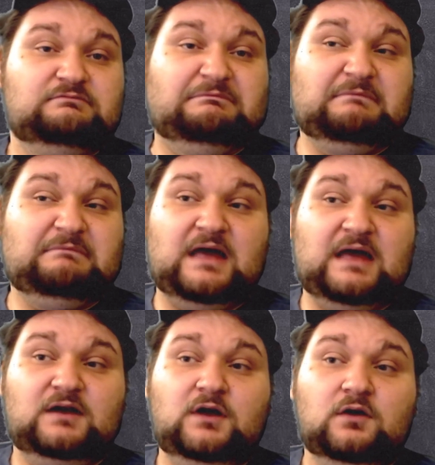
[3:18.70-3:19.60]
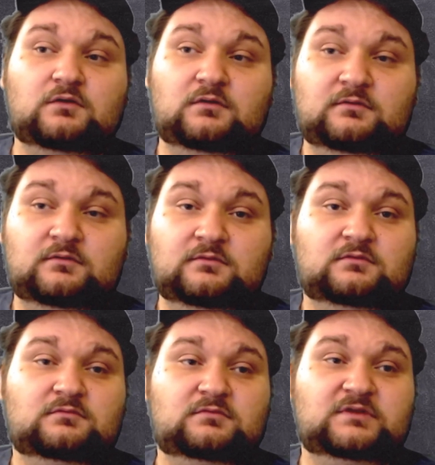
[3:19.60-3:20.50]
I don't know.
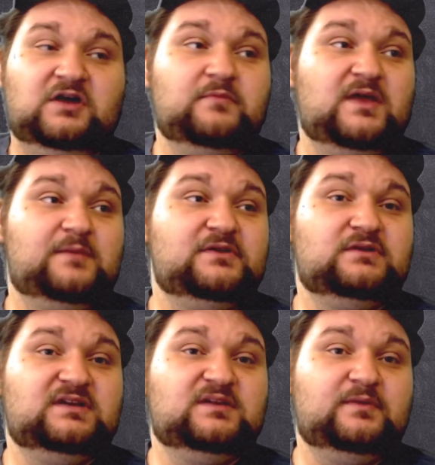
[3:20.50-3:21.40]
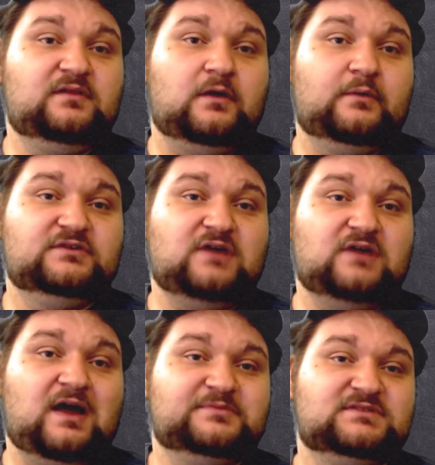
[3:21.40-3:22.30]
Maybe you need to be lower
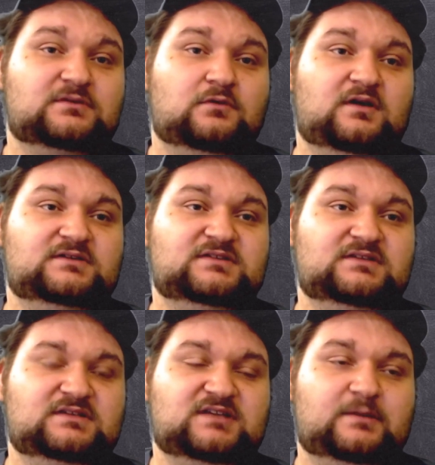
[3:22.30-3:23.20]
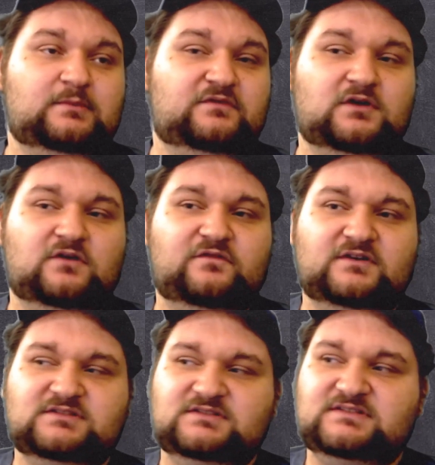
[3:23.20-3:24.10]
drops in order to determine if you go
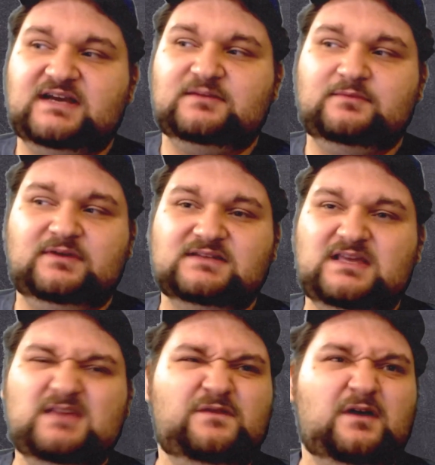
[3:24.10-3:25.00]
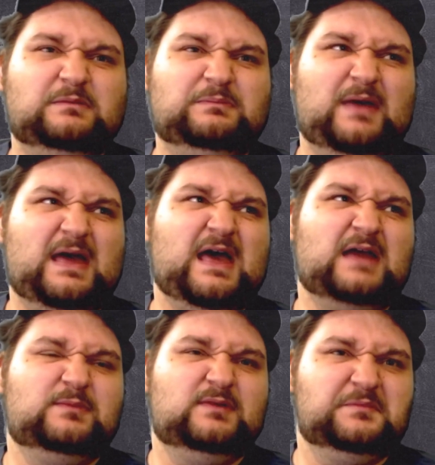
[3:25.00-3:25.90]
first or second because it felt
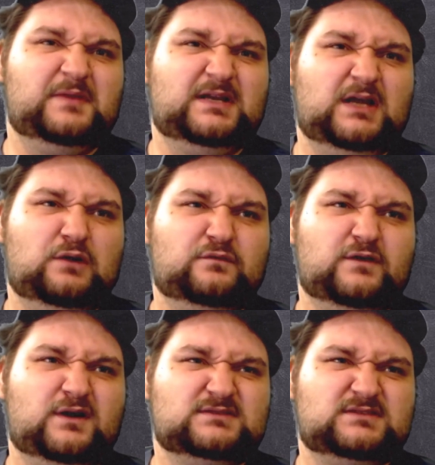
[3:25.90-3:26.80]
bad being made to go first.